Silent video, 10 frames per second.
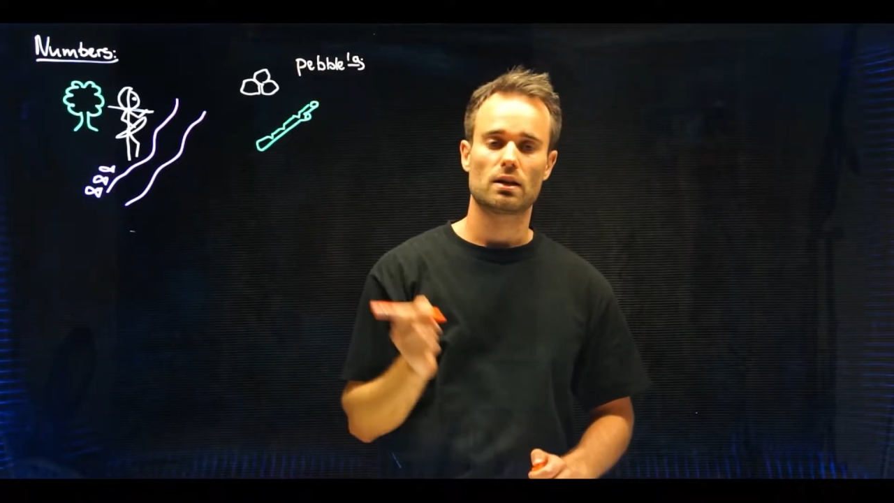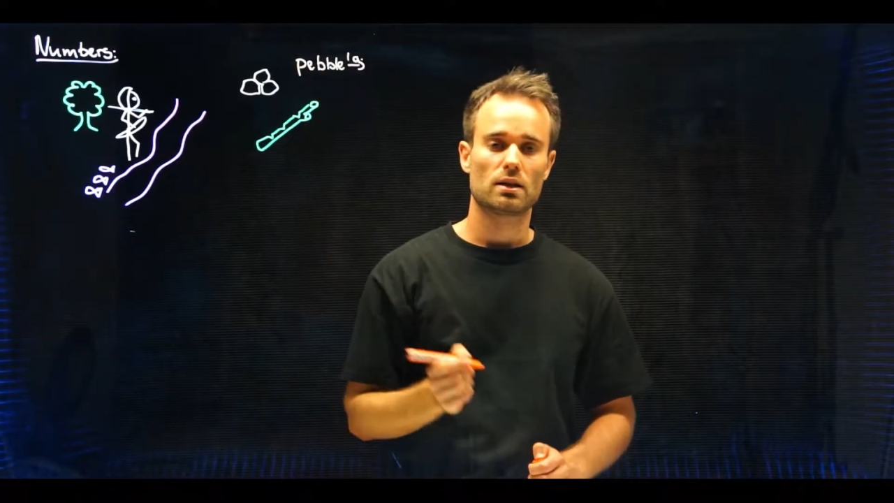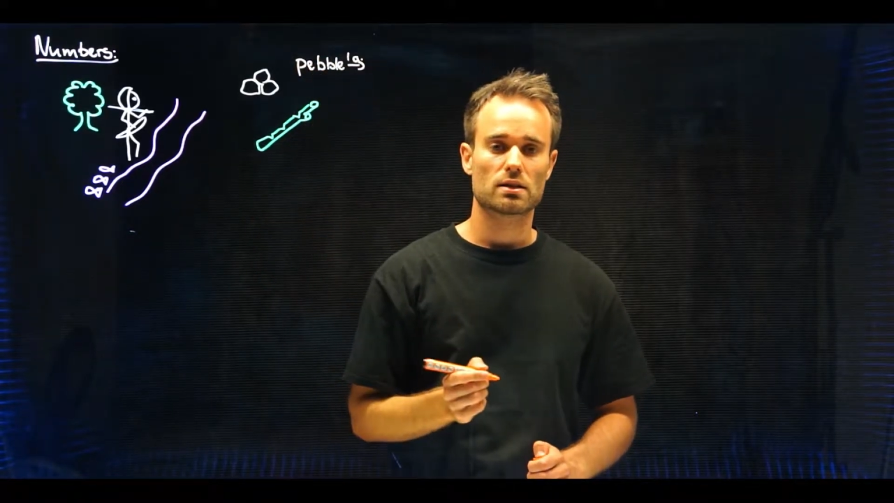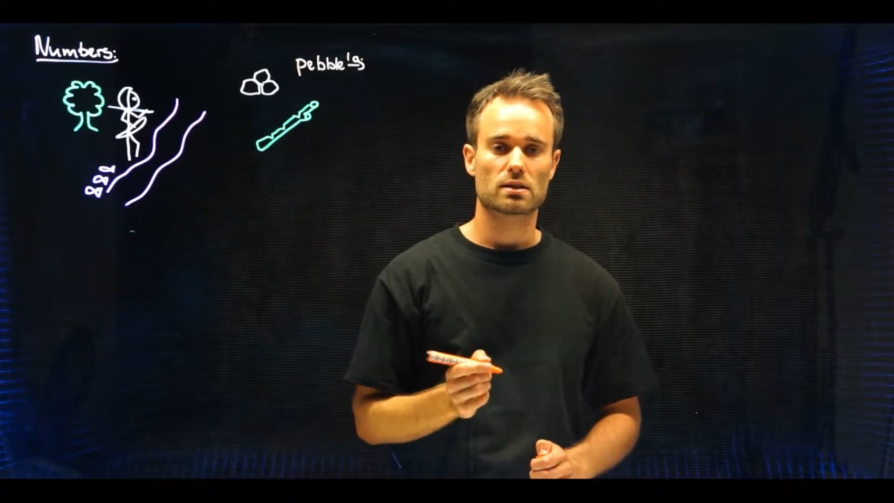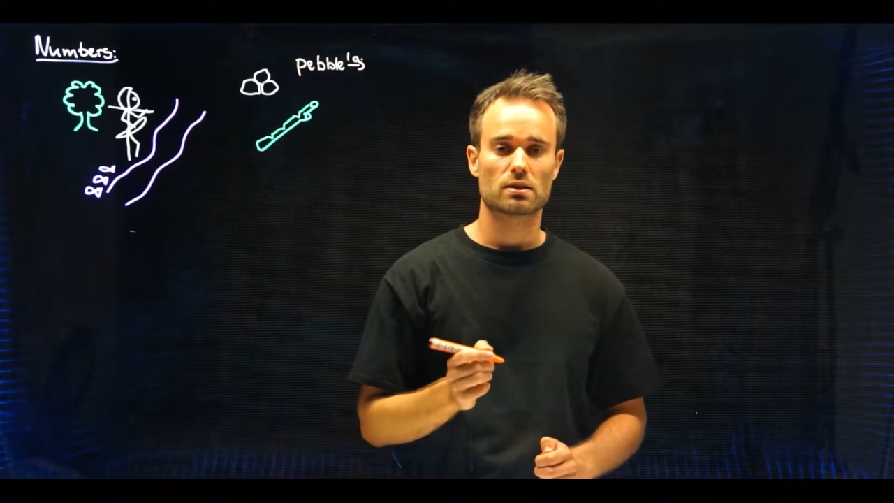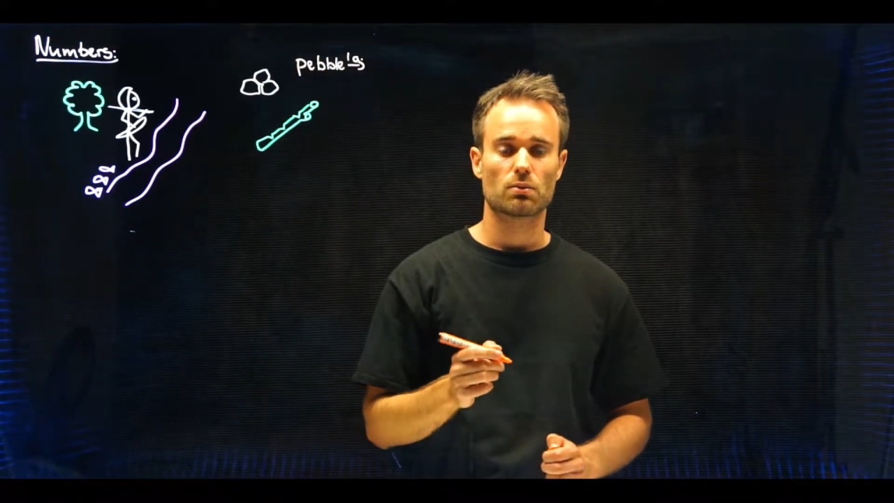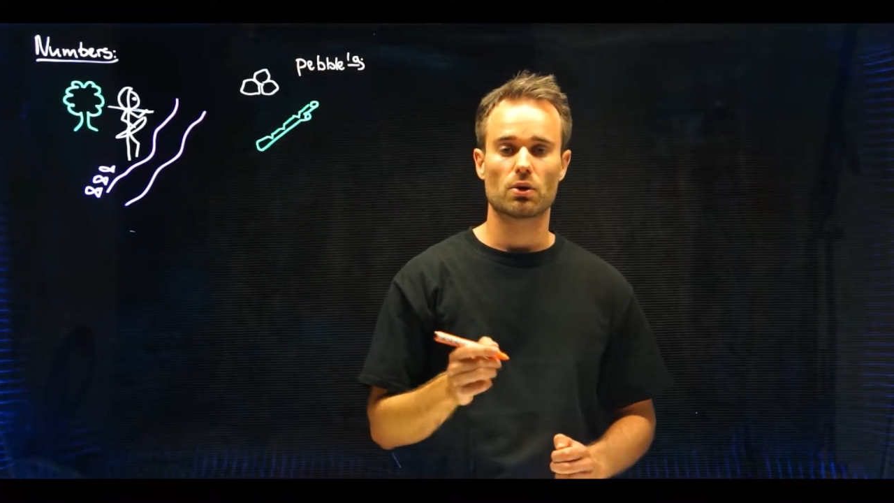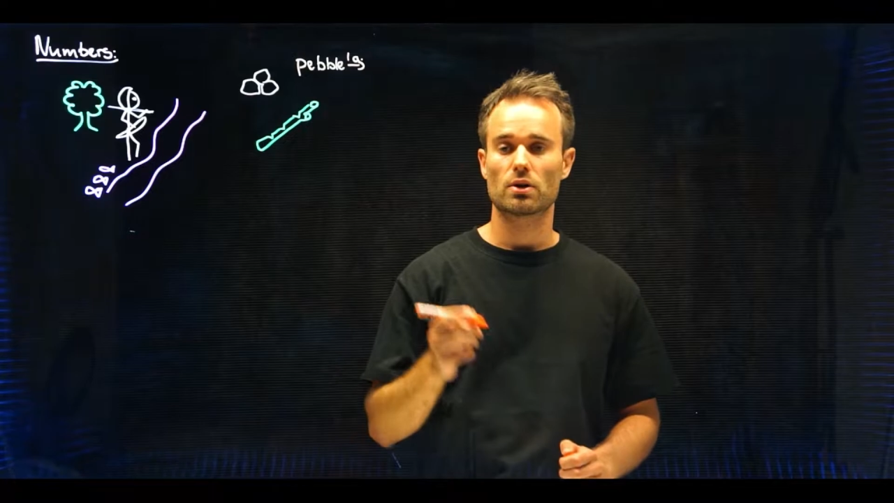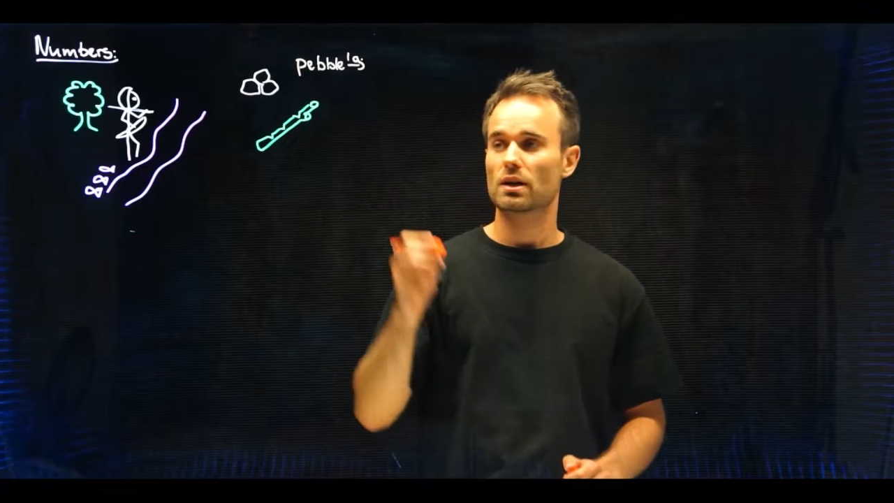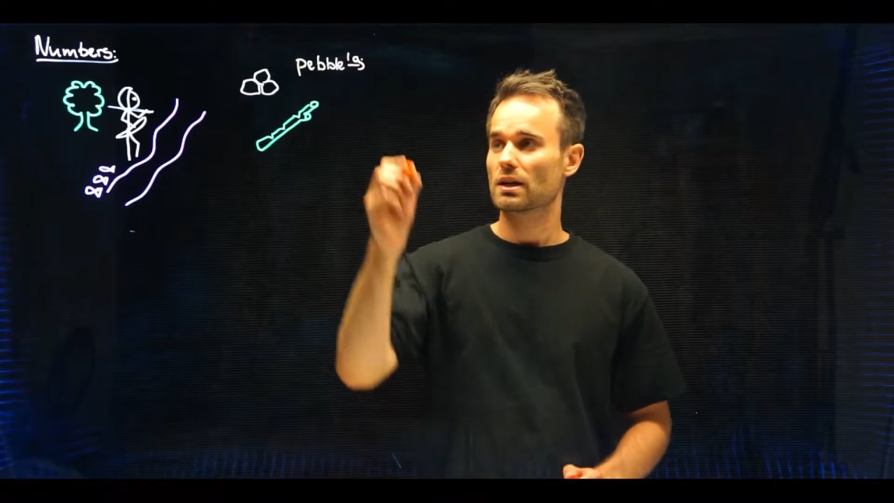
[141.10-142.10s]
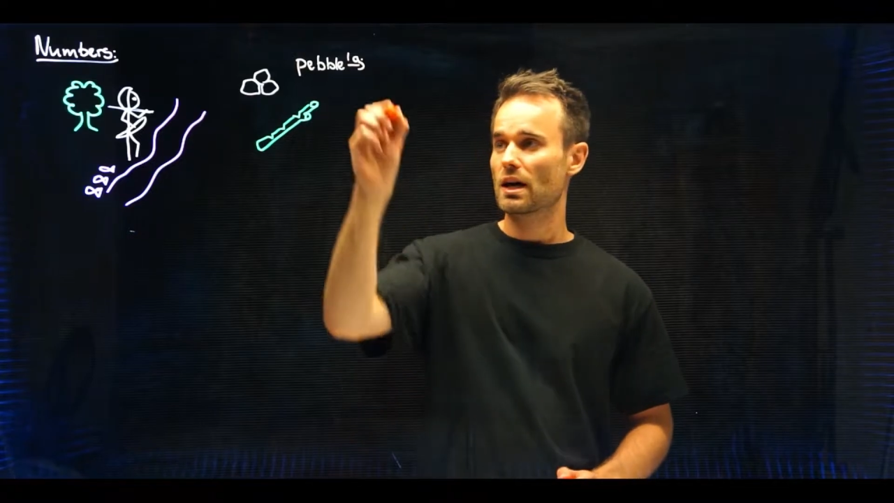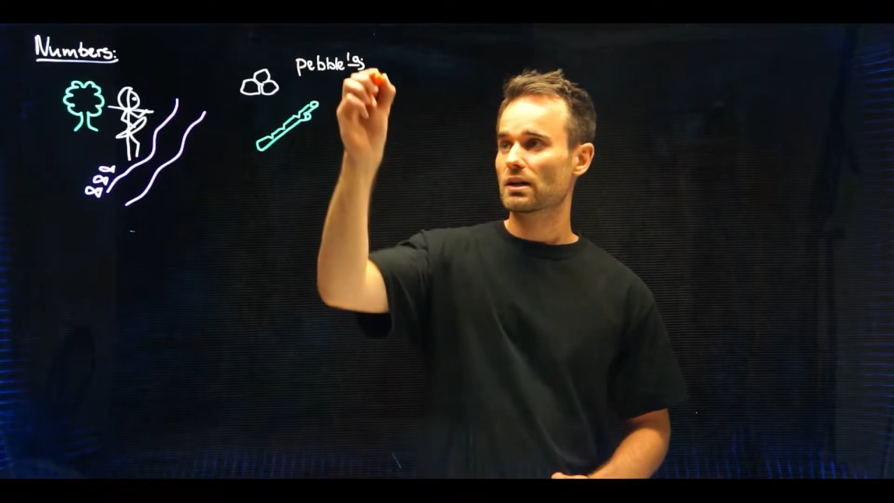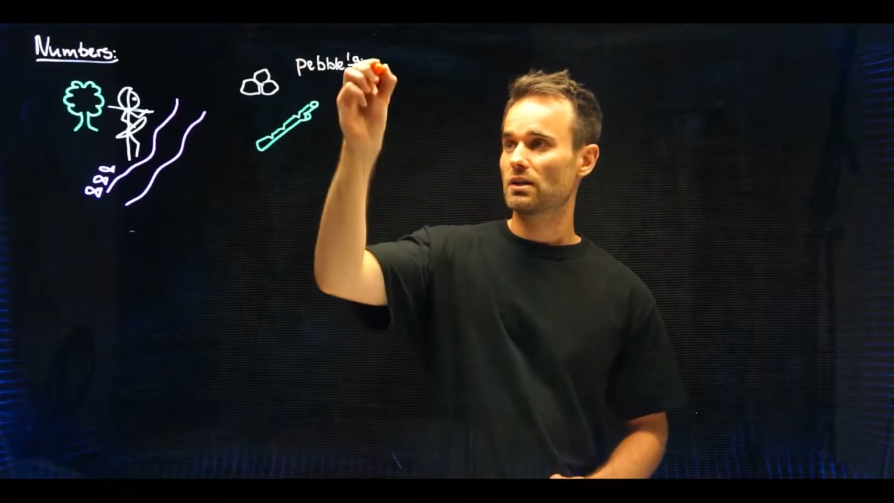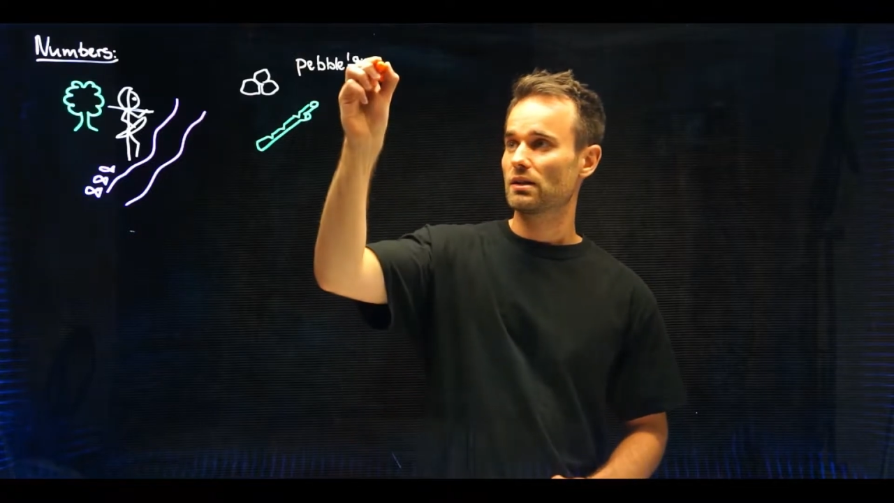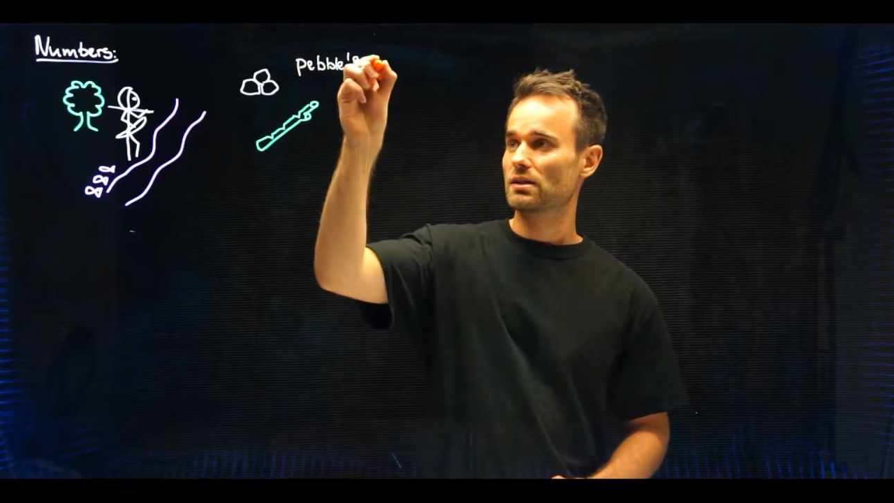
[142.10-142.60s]
is the word
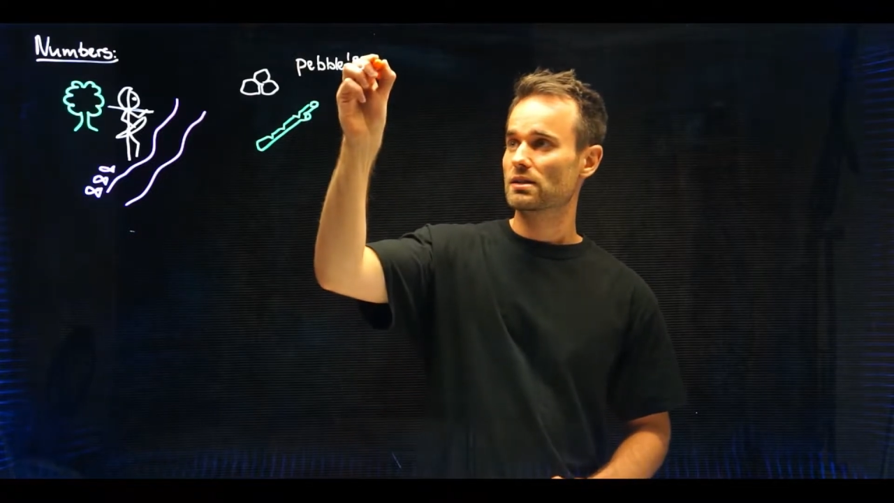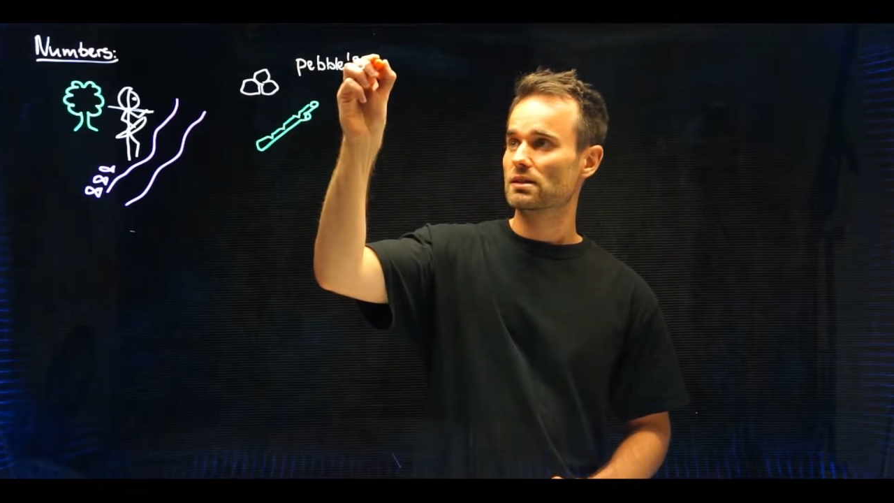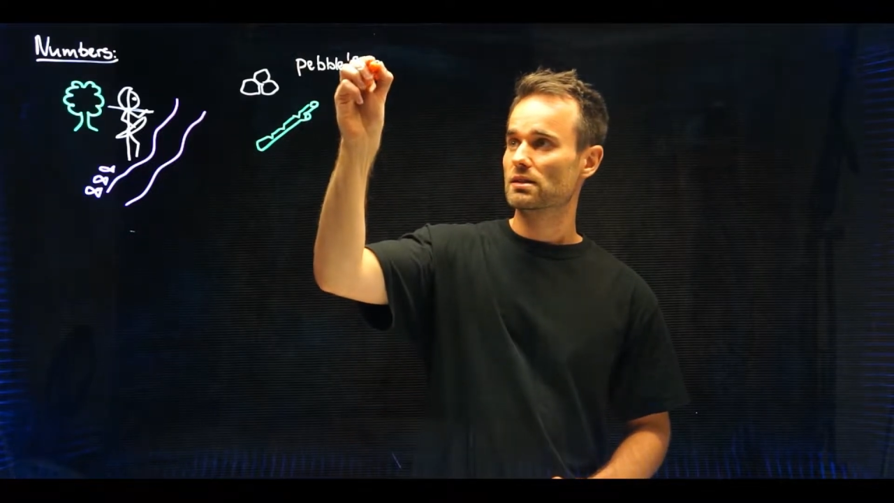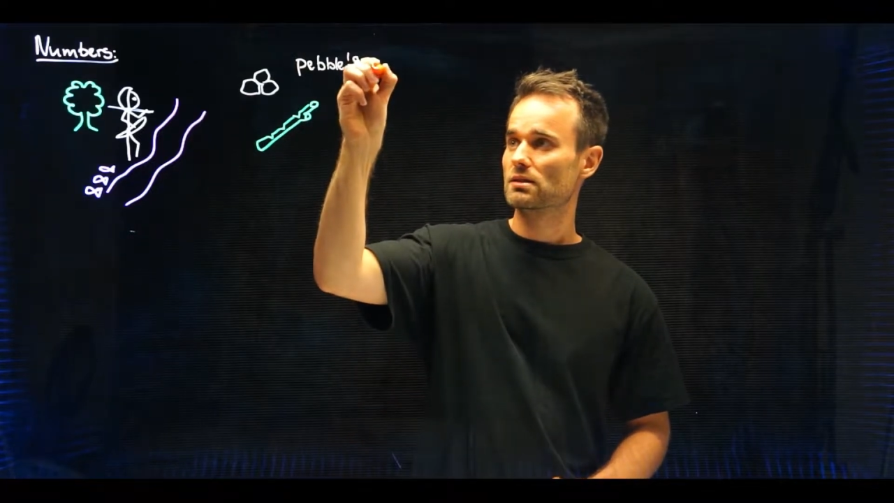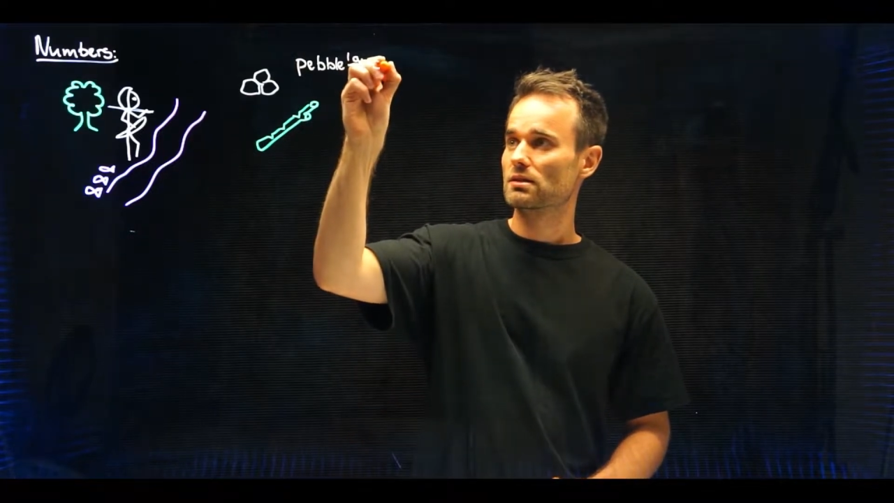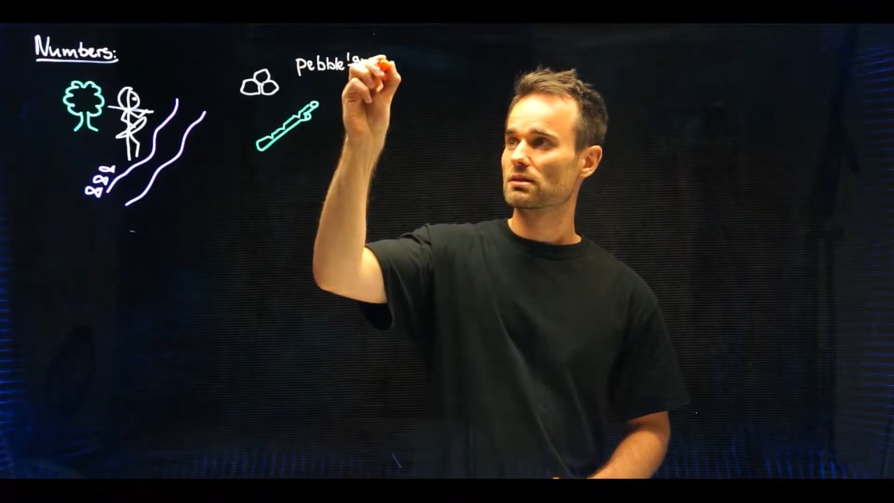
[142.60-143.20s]
calculus,